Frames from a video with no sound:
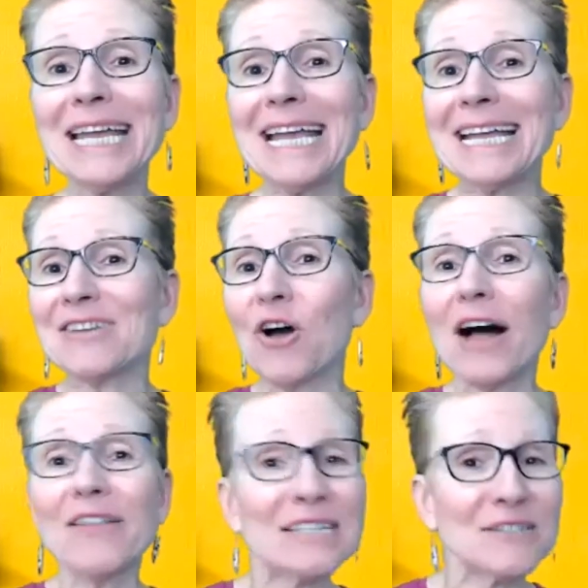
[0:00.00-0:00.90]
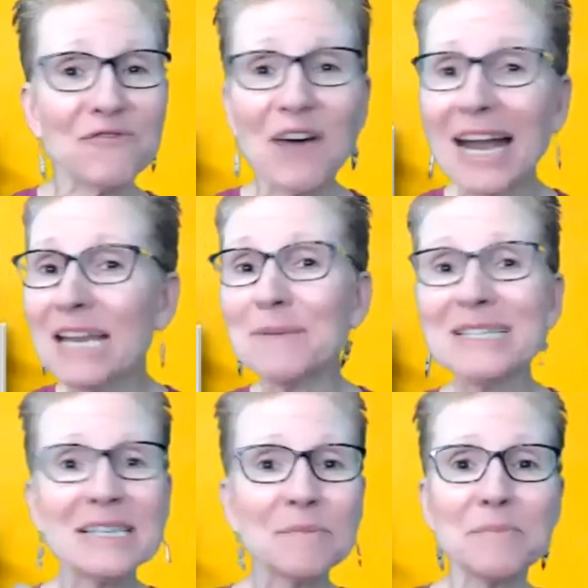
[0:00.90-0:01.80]
it's all its
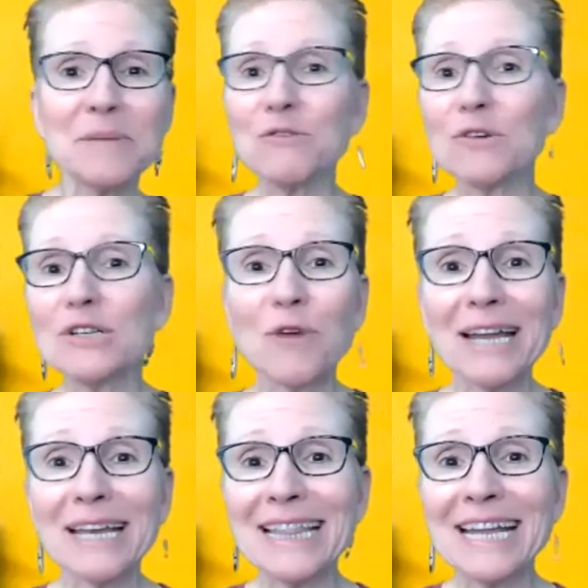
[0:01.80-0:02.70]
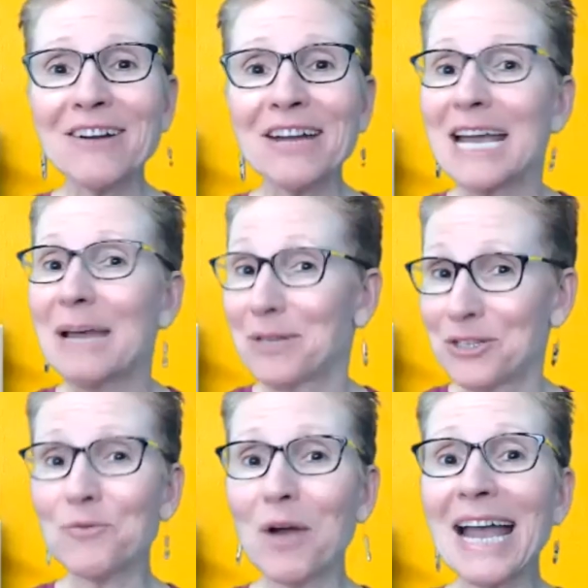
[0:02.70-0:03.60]
vitamins and minerals right in there. But
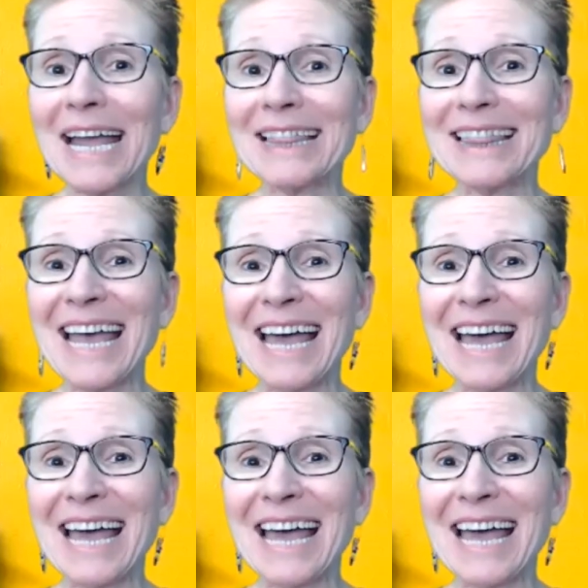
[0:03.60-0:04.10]
you're right, that